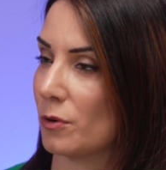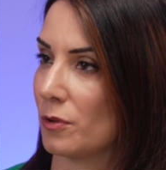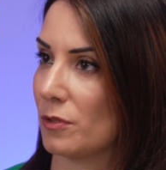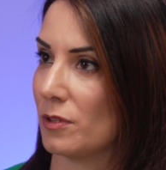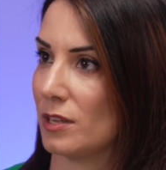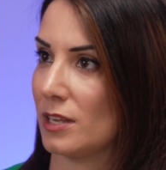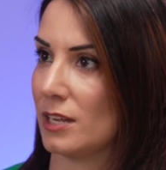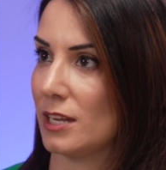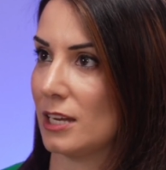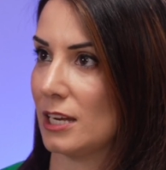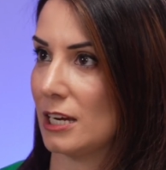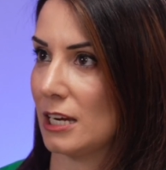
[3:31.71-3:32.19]

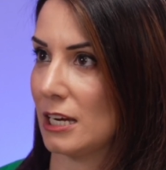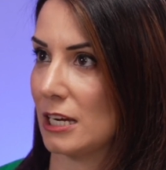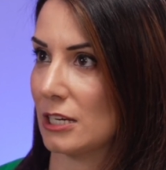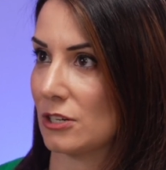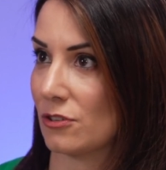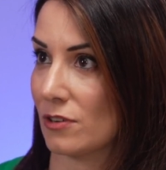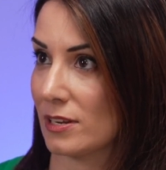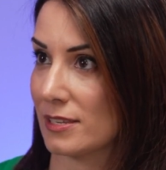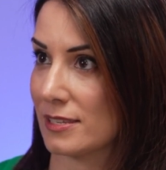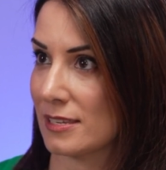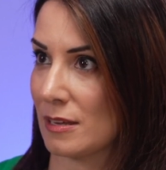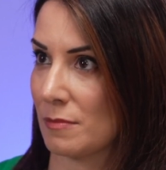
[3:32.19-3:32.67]
the
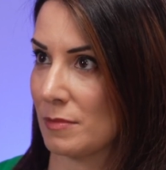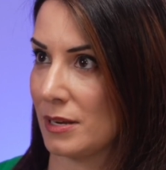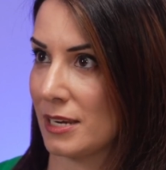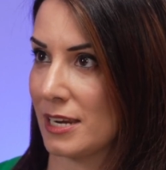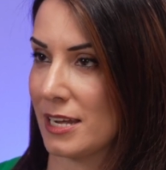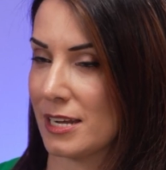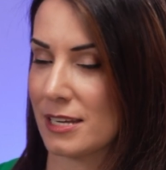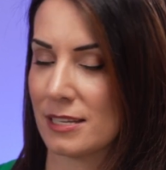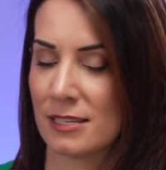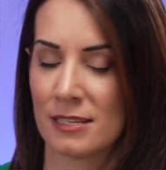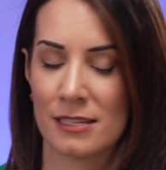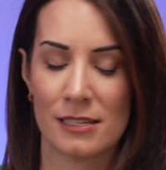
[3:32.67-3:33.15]

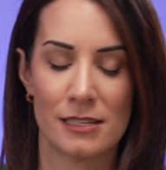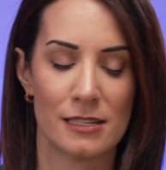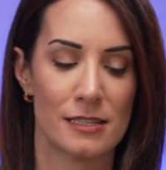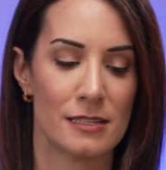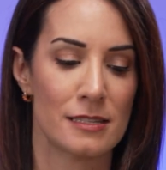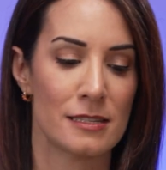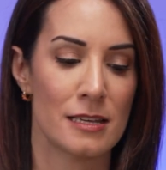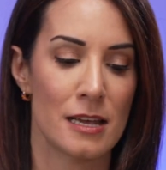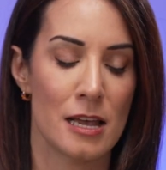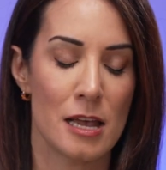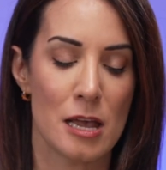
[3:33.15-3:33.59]
transaminases.